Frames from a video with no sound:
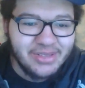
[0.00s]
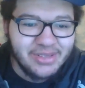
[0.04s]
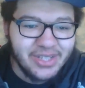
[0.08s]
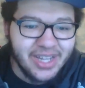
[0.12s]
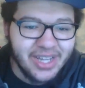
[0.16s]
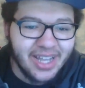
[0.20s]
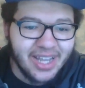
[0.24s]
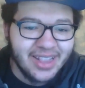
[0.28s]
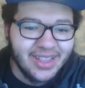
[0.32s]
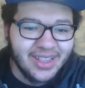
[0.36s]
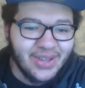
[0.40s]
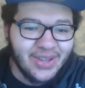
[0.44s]
she
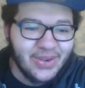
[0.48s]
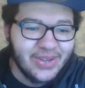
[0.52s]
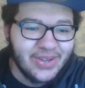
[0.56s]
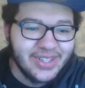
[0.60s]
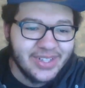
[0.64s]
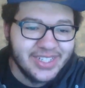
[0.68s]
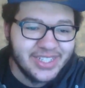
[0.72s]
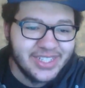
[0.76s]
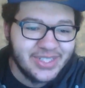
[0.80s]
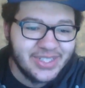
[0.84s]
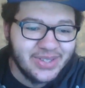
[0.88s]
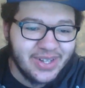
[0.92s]
got
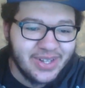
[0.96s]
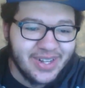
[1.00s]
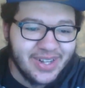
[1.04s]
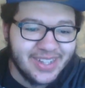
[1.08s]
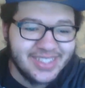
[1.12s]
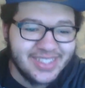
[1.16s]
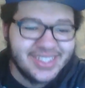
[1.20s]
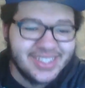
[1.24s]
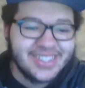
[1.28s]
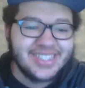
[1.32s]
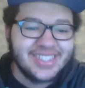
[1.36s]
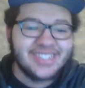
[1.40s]
Logan to string,
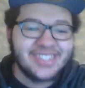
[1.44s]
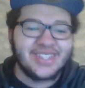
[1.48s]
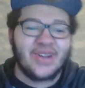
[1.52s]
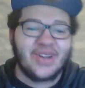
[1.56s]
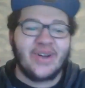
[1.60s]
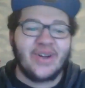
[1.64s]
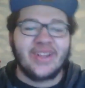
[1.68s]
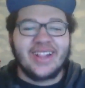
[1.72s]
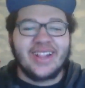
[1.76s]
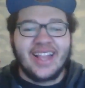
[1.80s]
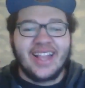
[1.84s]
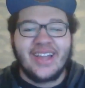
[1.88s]
and she just
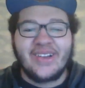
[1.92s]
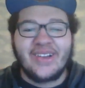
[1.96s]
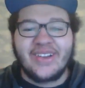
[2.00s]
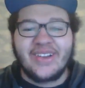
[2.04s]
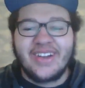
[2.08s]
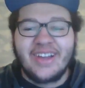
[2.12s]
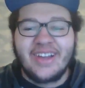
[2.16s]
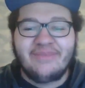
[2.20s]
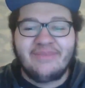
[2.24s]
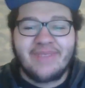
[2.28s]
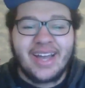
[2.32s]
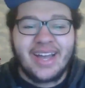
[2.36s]
hold
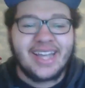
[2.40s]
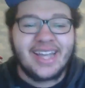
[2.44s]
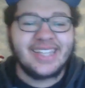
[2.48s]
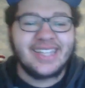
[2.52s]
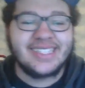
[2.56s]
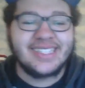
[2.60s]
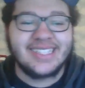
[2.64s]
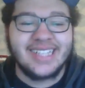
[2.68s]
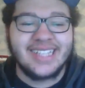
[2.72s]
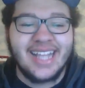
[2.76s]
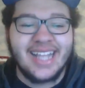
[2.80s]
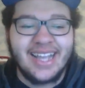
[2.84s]
Logan up by
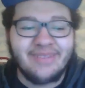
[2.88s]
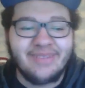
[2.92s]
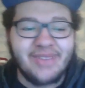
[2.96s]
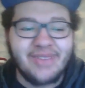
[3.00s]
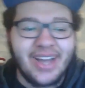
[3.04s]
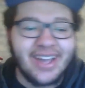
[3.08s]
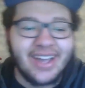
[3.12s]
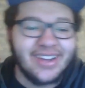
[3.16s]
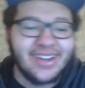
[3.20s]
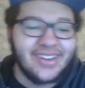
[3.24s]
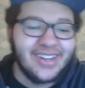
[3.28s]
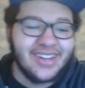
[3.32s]
his le-
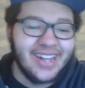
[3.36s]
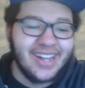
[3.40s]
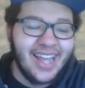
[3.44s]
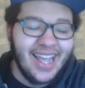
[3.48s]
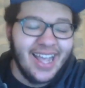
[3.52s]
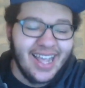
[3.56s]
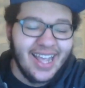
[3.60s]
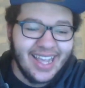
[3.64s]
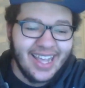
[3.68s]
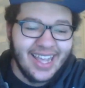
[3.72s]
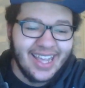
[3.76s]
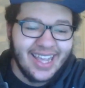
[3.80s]
by her
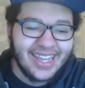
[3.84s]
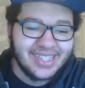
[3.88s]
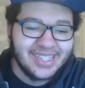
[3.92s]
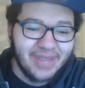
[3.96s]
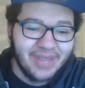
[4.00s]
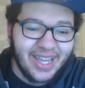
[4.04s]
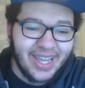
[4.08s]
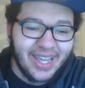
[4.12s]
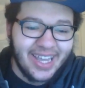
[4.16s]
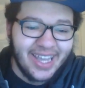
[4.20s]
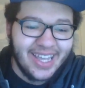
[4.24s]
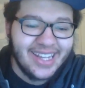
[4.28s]
legs,
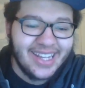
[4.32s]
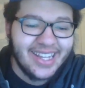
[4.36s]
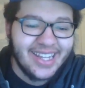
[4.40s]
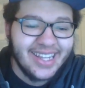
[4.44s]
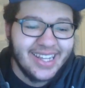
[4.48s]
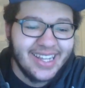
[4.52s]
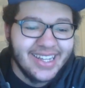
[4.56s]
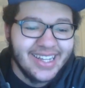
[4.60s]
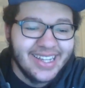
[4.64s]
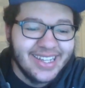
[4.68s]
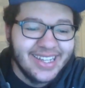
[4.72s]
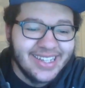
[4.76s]
man.
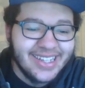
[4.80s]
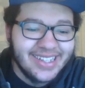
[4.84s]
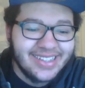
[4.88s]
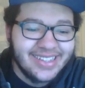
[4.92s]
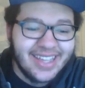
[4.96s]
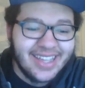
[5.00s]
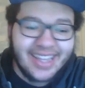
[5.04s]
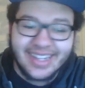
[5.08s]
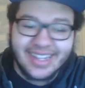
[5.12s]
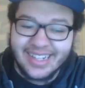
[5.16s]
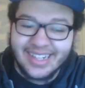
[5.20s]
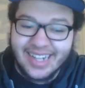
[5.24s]

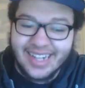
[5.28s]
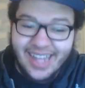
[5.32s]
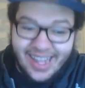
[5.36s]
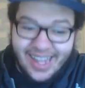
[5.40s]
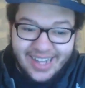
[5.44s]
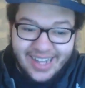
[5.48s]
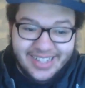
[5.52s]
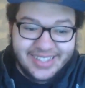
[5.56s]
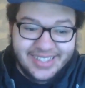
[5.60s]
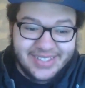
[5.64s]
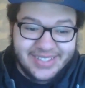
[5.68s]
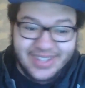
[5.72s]
That
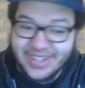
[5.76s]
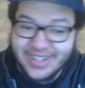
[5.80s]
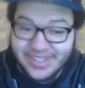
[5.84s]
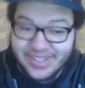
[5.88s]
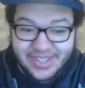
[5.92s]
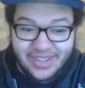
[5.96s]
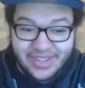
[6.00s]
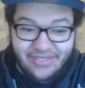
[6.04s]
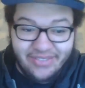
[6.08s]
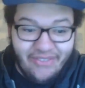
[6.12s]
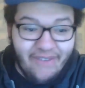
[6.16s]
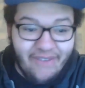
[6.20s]
leg
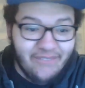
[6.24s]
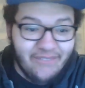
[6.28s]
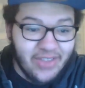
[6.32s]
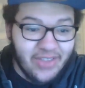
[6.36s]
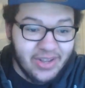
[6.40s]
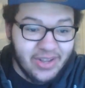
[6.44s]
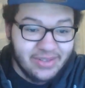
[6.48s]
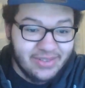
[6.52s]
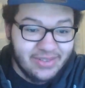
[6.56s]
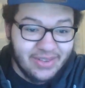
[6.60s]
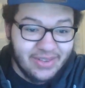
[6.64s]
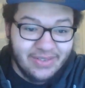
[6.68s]
string.
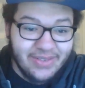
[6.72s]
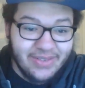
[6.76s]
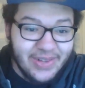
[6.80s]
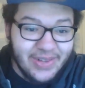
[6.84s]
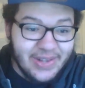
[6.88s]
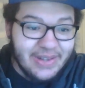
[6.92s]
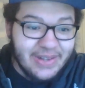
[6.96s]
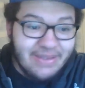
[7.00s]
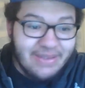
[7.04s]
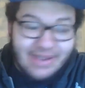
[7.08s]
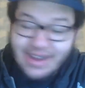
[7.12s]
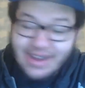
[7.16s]

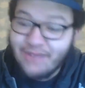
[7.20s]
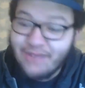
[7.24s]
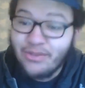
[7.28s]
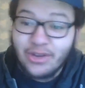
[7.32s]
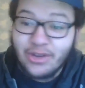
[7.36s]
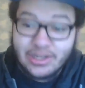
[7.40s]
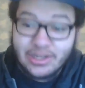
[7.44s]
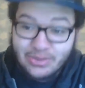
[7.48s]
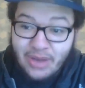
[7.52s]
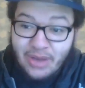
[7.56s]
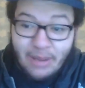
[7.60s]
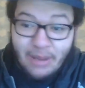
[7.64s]
If
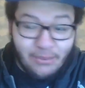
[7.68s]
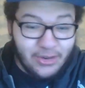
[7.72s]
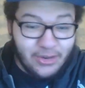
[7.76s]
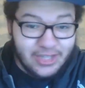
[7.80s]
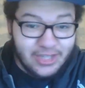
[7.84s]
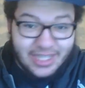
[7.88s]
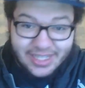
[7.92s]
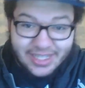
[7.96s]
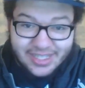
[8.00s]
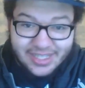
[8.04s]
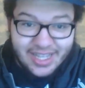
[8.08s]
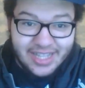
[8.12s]
there's one
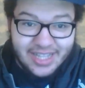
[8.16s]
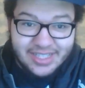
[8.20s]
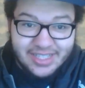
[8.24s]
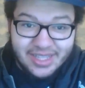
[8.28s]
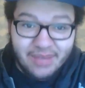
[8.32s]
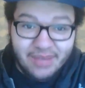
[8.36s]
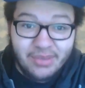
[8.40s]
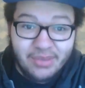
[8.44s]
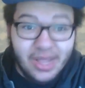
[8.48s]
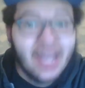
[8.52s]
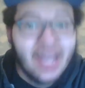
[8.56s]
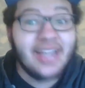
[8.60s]
person that's not
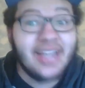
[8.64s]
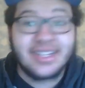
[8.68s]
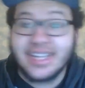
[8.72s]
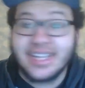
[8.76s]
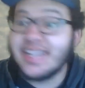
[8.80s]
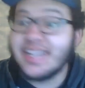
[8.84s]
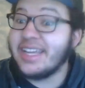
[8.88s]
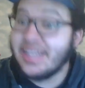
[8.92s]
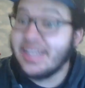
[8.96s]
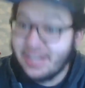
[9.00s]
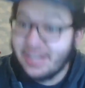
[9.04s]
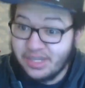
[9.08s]
skipped leg
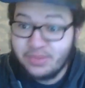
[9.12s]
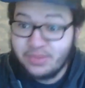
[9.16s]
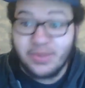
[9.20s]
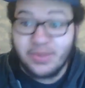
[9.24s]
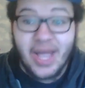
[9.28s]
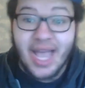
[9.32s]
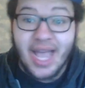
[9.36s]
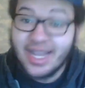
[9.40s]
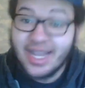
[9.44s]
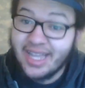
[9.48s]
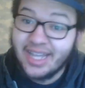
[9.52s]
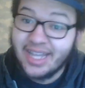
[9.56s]
day, it is
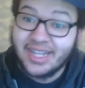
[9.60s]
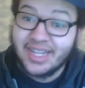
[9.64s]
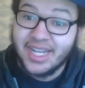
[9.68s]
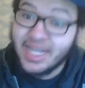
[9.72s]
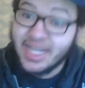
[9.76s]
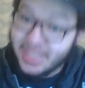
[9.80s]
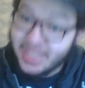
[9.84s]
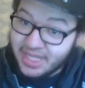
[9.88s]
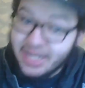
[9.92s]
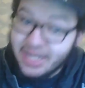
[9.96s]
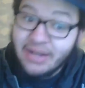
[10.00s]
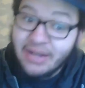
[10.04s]
Black Cat,
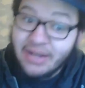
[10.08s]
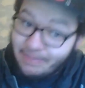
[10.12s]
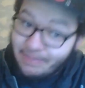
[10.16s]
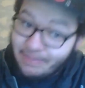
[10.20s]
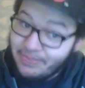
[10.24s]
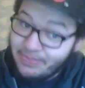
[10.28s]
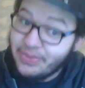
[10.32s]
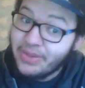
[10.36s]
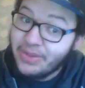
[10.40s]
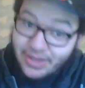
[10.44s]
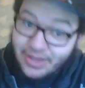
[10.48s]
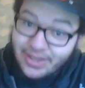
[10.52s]
cause.
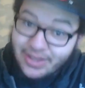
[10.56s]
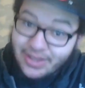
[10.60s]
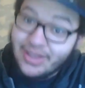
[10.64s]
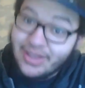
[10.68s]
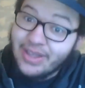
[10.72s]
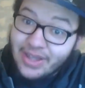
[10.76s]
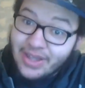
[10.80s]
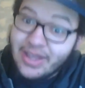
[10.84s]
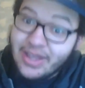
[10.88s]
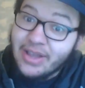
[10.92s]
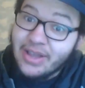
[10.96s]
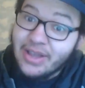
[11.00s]

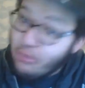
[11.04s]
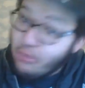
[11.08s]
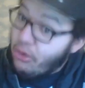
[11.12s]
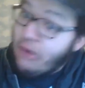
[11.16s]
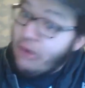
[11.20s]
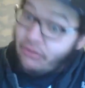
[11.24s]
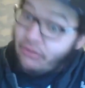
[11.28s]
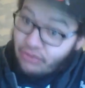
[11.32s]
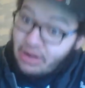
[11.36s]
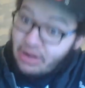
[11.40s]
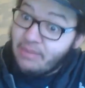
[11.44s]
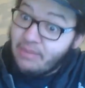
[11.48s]

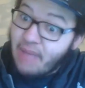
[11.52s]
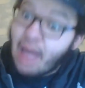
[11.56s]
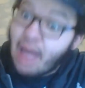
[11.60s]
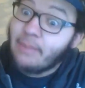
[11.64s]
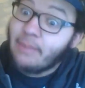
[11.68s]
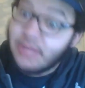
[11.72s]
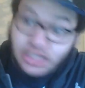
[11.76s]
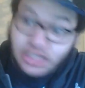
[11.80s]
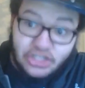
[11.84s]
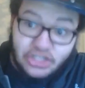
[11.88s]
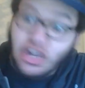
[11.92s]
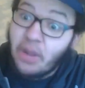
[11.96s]
Wolverine
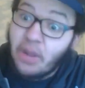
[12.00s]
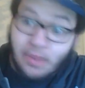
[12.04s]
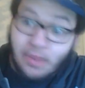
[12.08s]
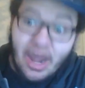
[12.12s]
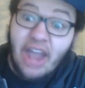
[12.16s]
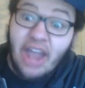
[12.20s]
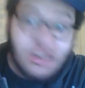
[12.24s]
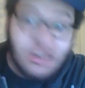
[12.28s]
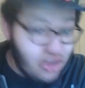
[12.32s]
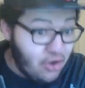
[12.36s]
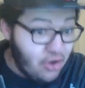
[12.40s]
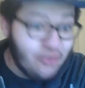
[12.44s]
might be short,
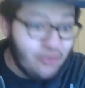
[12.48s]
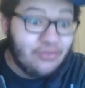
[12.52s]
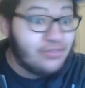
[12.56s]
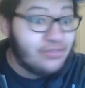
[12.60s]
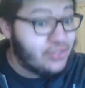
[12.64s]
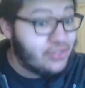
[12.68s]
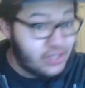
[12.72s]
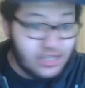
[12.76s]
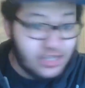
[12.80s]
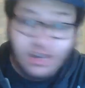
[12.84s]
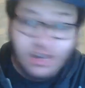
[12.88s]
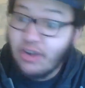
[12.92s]
but I know for
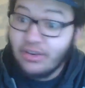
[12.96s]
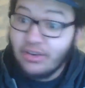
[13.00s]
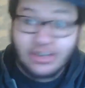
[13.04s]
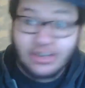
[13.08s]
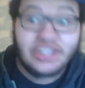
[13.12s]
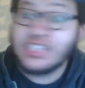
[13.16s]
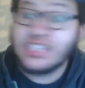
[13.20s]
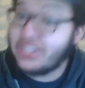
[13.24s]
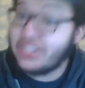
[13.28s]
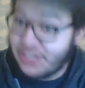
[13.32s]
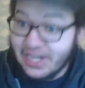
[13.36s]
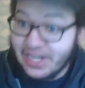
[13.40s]
sure
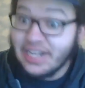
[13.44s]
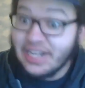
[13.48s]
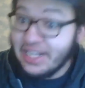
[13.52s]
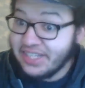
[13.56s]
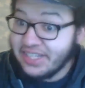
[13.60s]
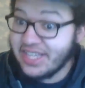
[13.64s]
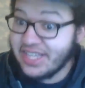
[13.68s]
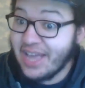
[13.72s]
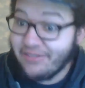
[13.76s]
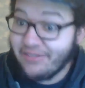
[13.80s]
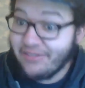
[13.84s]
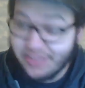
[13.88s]
as shit
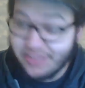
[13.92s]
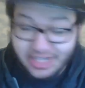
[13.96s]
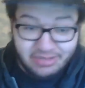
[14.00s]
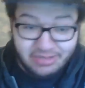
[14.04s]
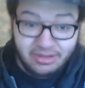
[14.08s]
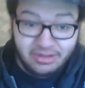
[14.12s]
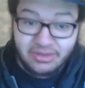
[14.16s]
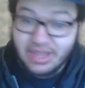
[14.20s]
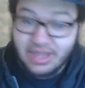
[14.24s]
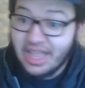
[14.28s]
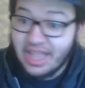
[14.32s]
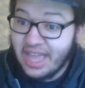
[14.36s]
he's hefty,
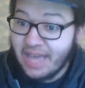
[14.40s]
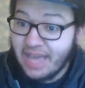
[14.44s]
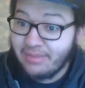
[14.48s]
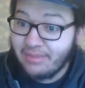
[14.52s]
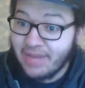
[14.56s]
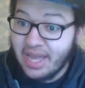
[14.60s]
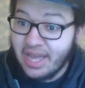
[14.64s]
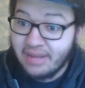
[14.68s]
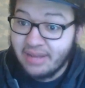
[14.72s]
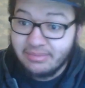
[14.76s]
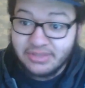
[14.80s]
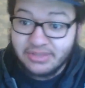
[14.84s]
especially that
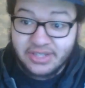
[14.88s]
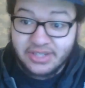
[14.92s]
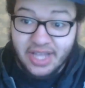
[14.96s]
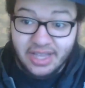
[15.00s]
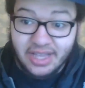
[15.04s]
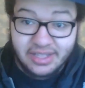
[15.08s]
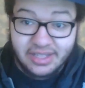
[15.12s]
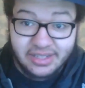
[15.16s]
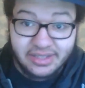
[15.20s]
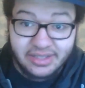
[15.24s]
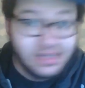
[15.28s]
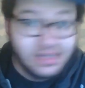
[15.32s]
man skeleton.